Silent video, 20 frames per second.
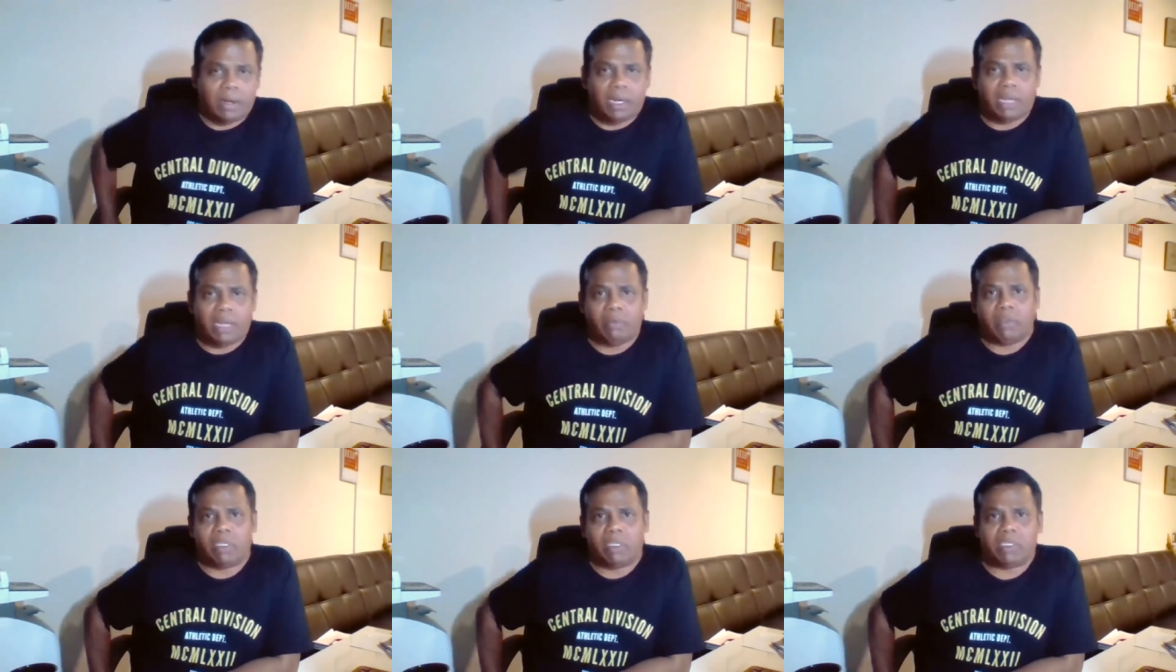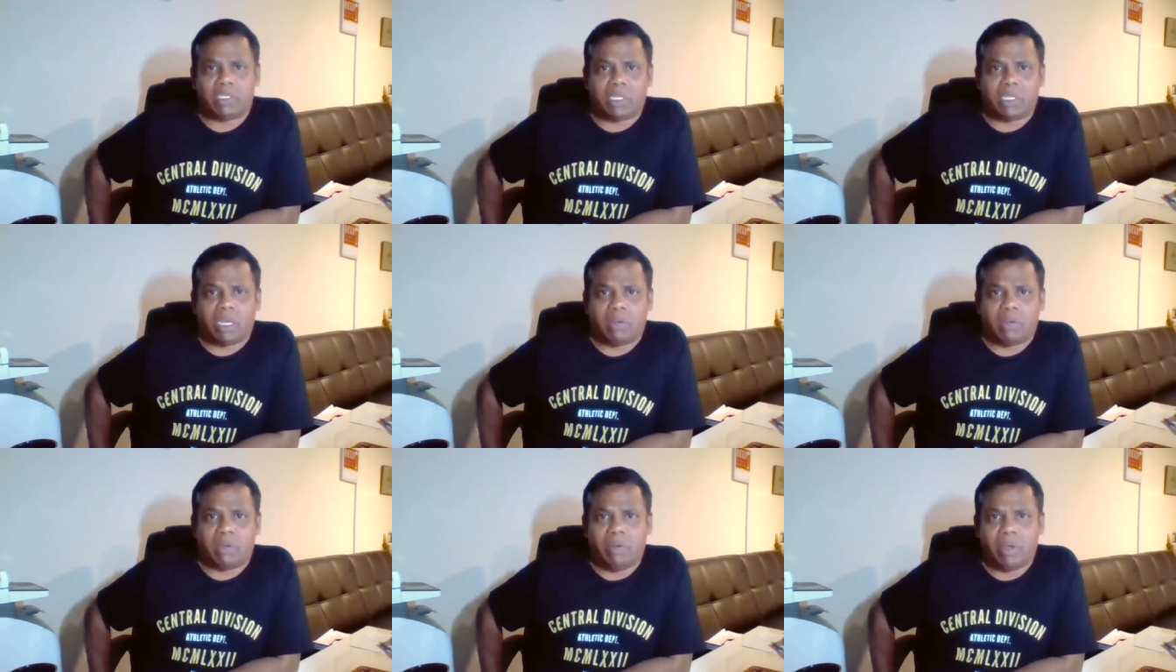level
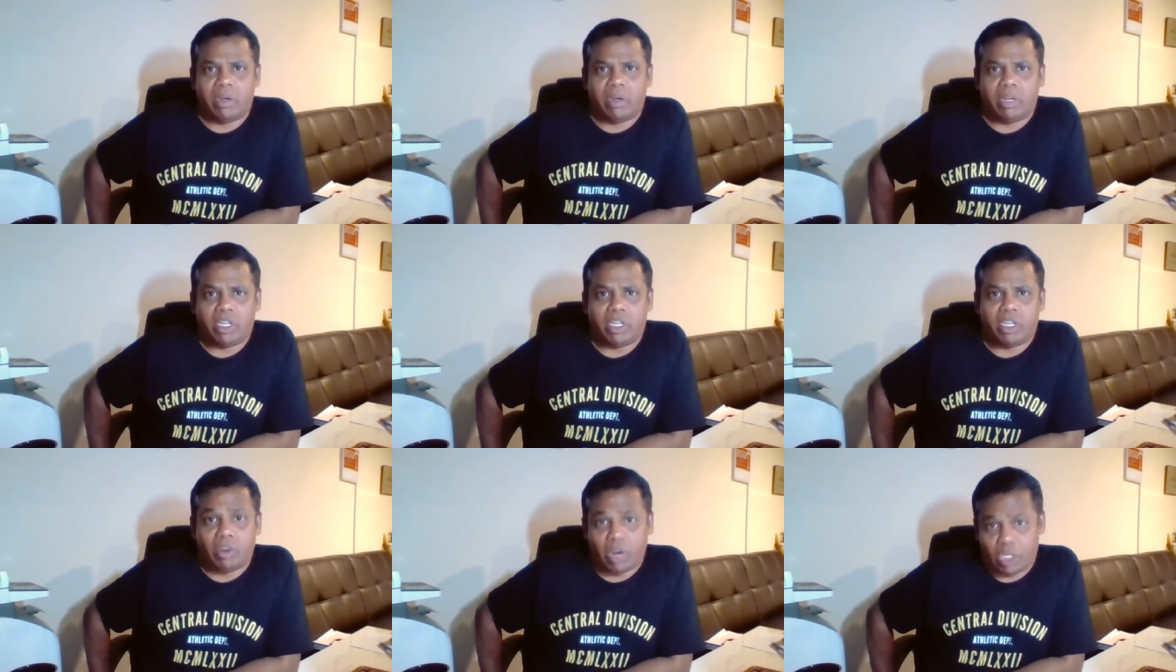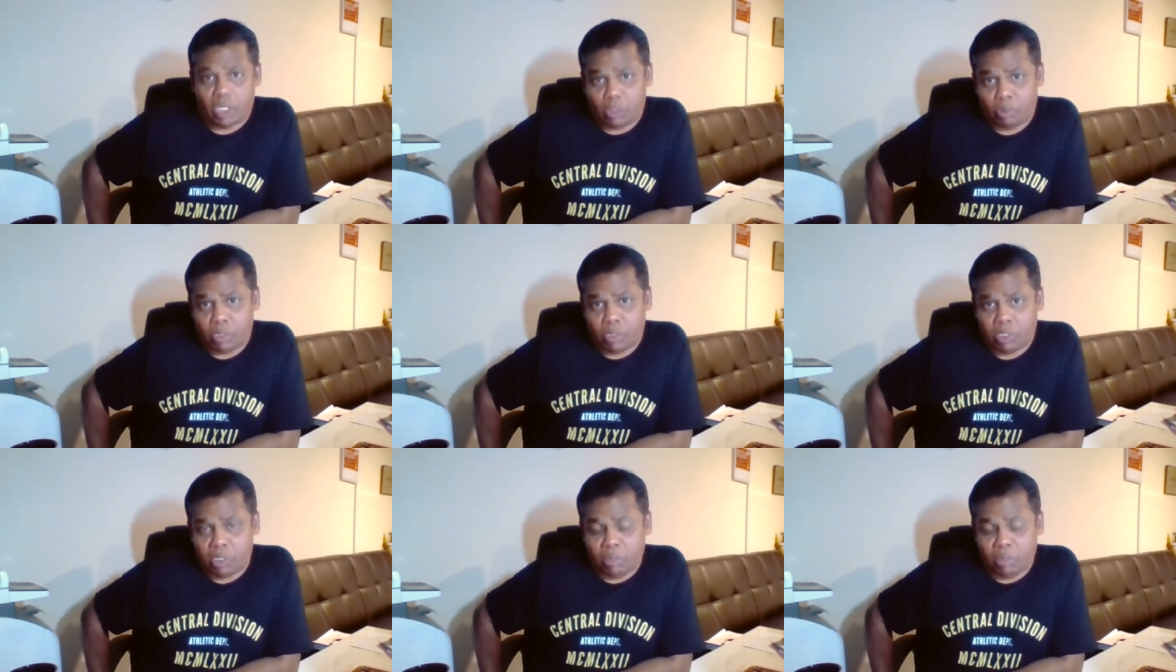7
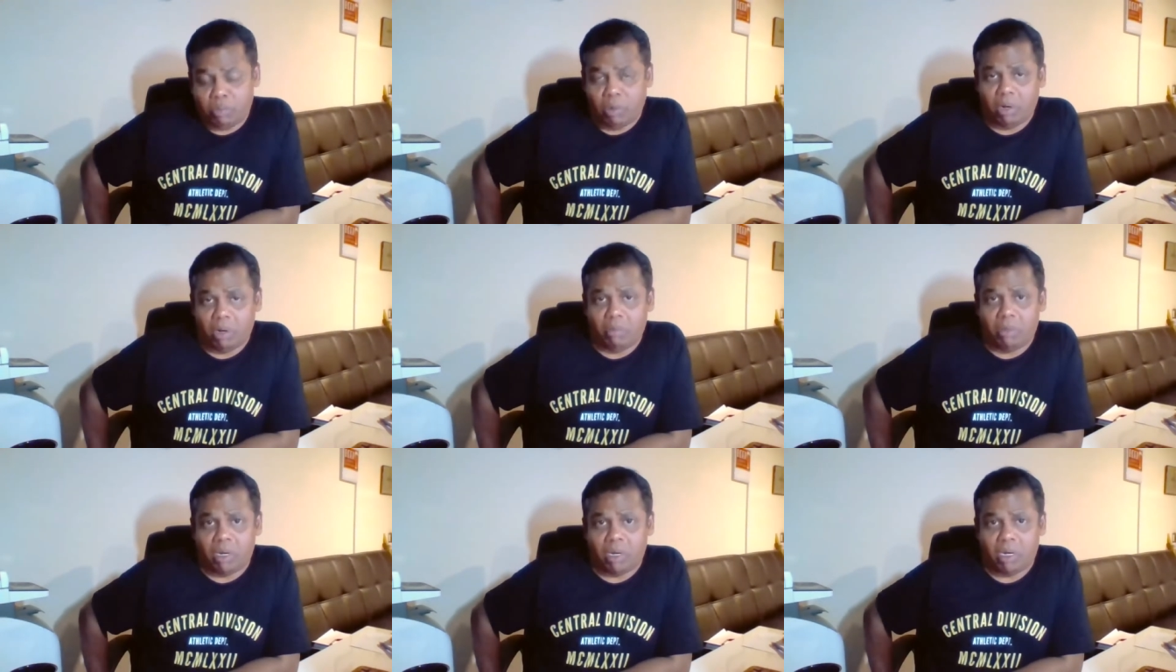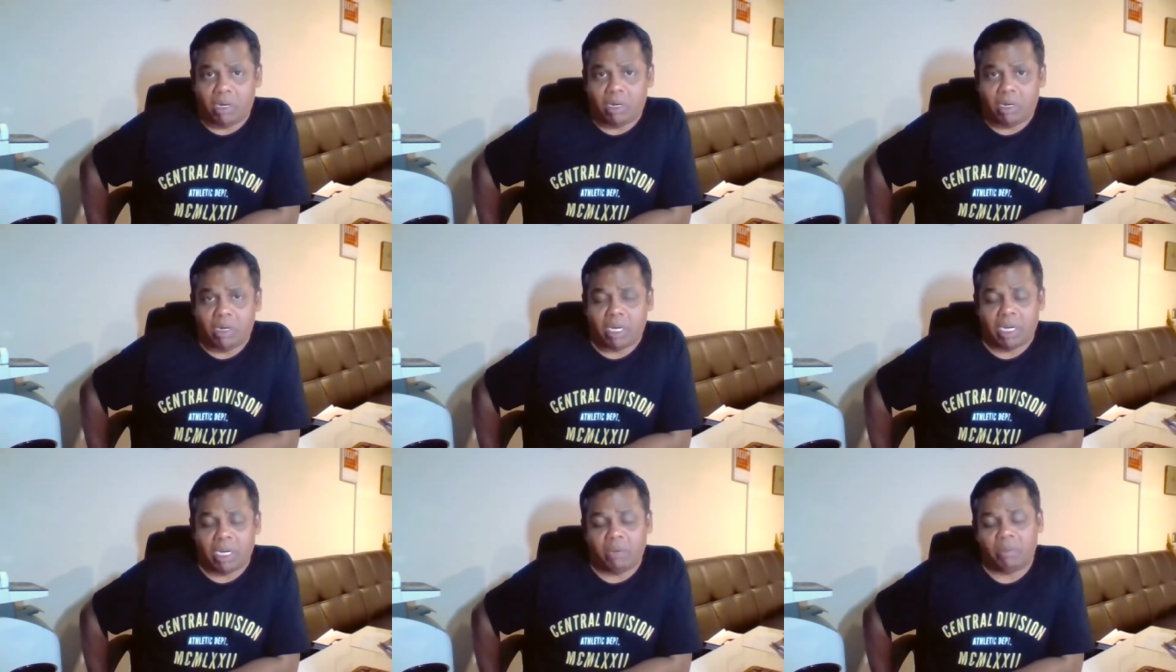graduate
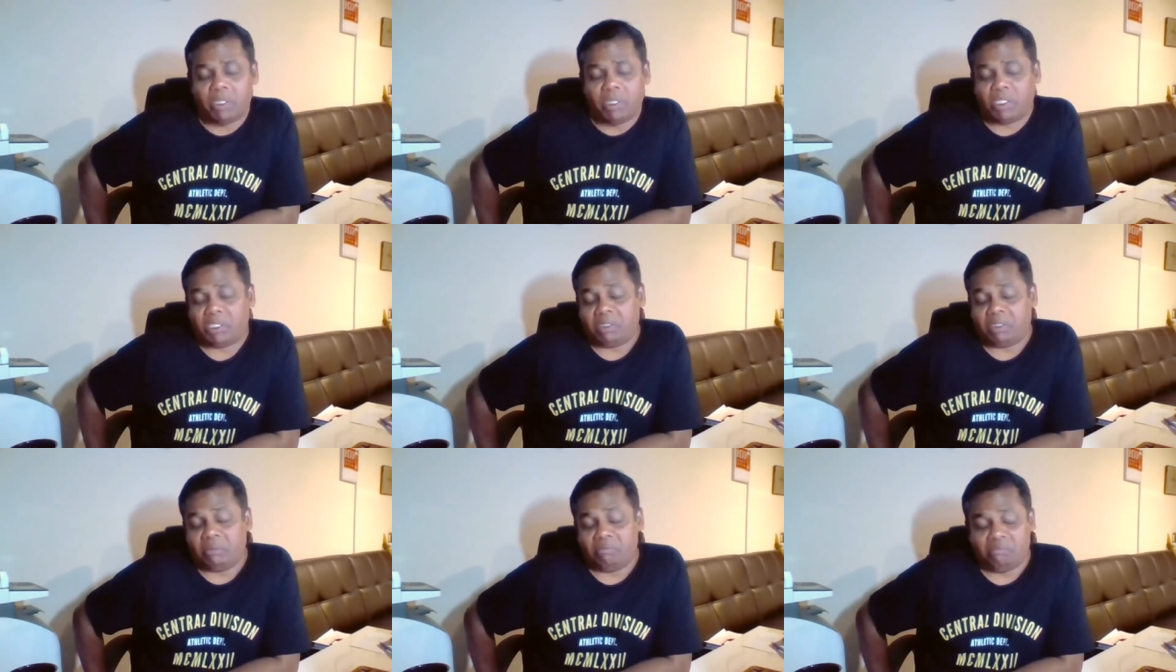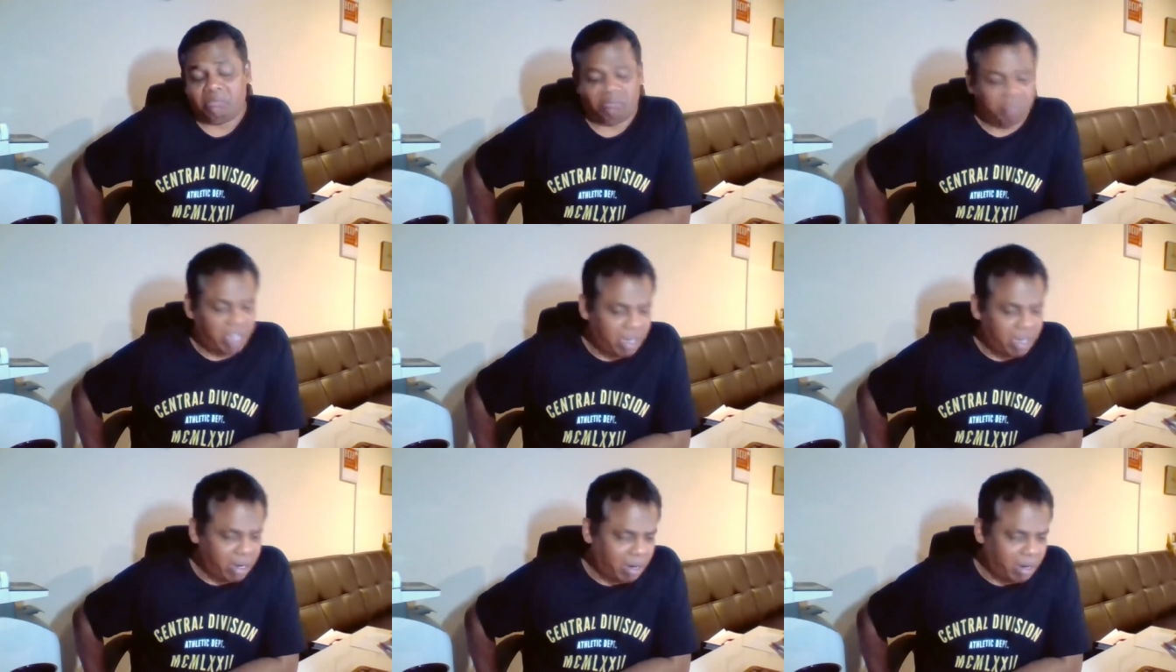diploma admission,
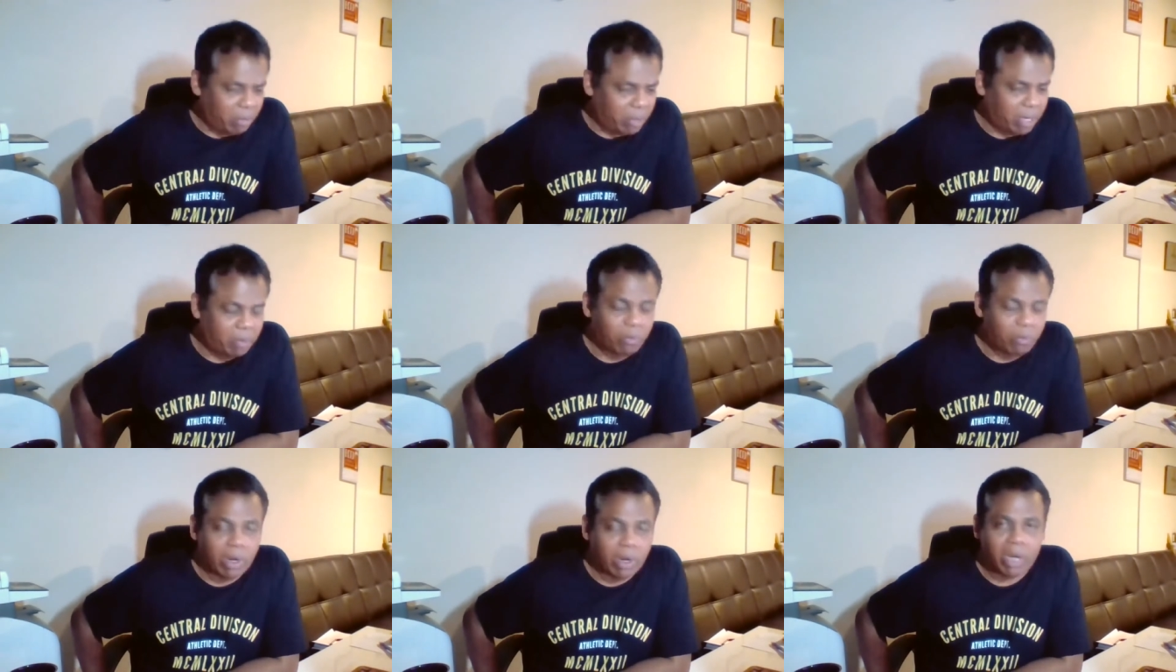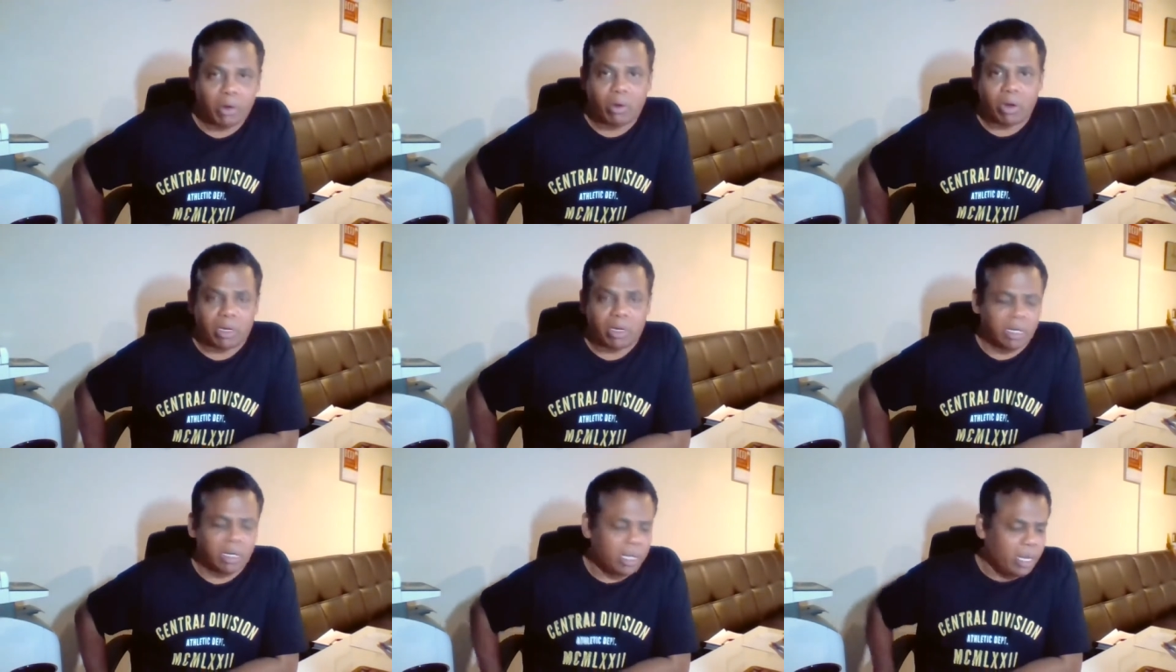yeah, man, why
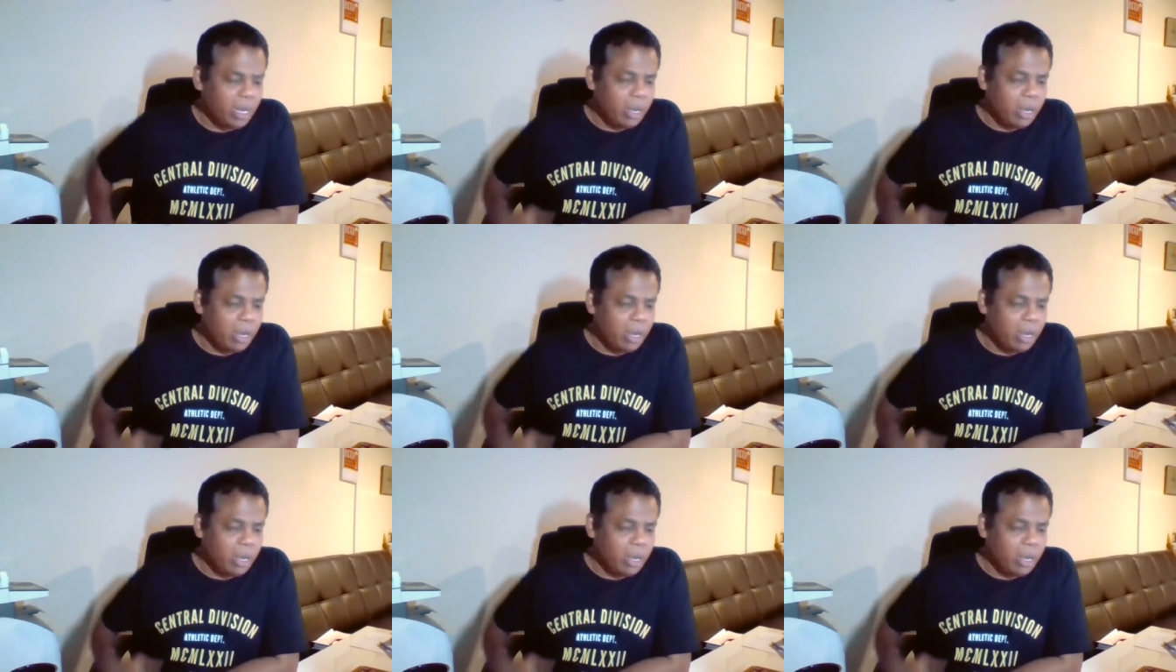not?